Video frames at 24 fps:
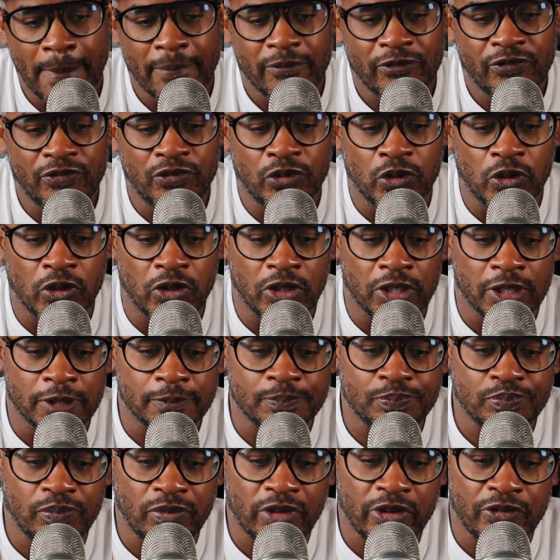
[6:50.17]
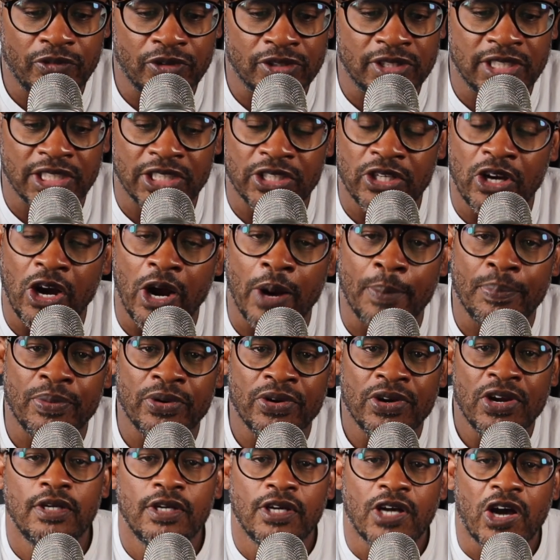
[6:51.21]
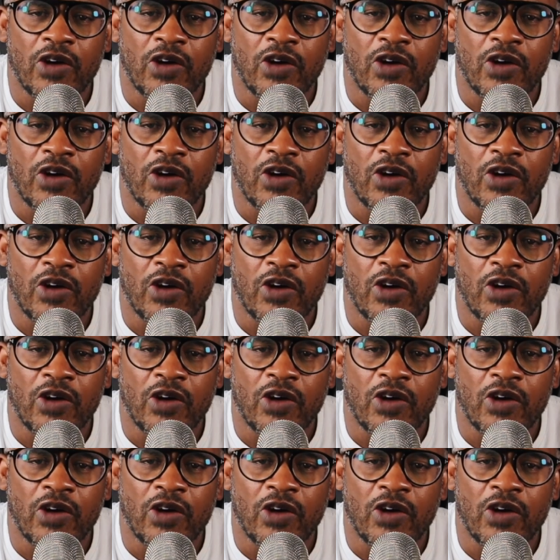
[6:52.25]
for Dylan Harper.